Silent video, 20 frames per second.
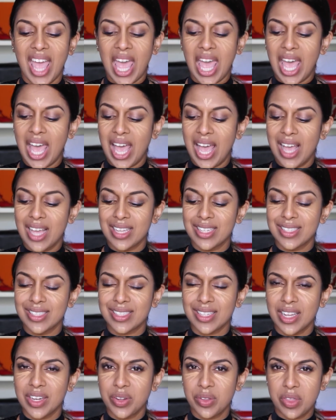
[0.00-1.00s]
And
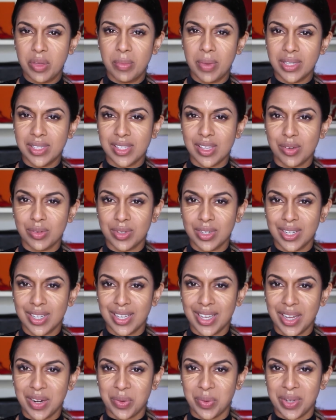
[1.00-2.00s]
I know that might sound
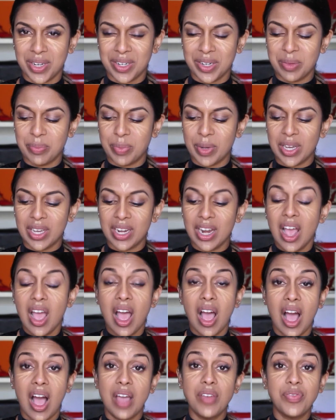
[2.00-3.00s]
kind of weird, but
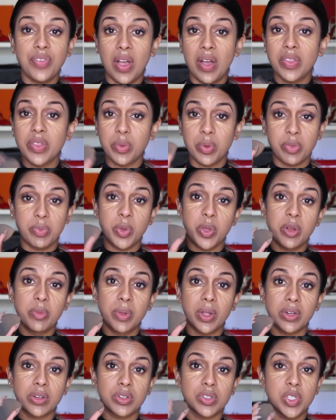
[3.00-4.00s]
I found that with beauty
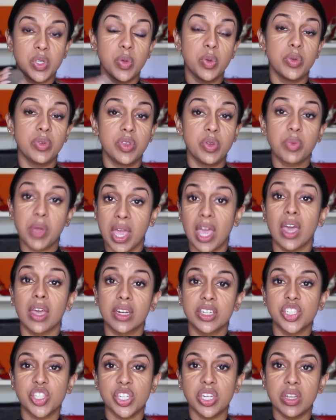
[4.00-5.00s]
blenders, you
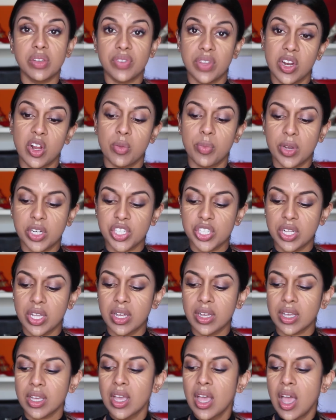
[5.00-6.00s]
can achieve an airbrush
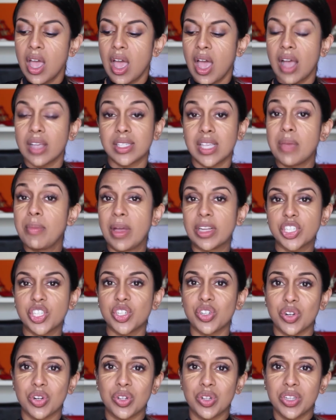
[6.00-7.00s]
look. As I
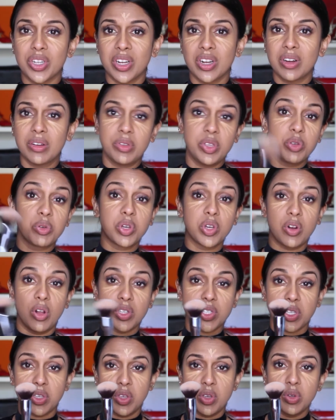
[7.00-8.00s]
mentioned earlier, you could
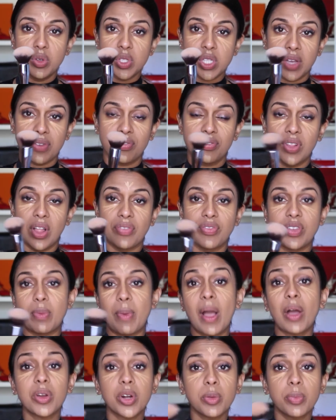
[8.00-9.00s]
also use a fluffy
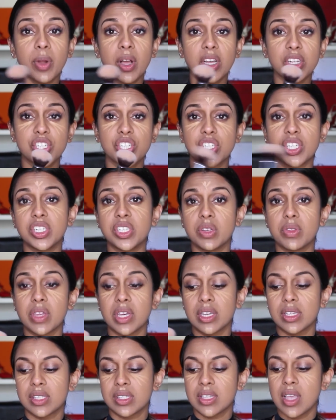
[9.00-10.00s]
powder brush to do
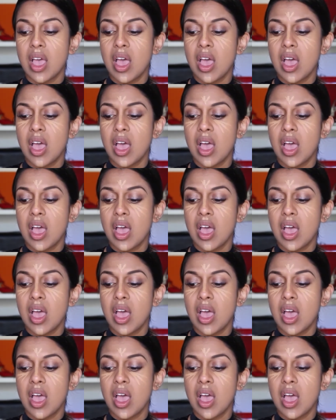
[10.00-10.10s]
this,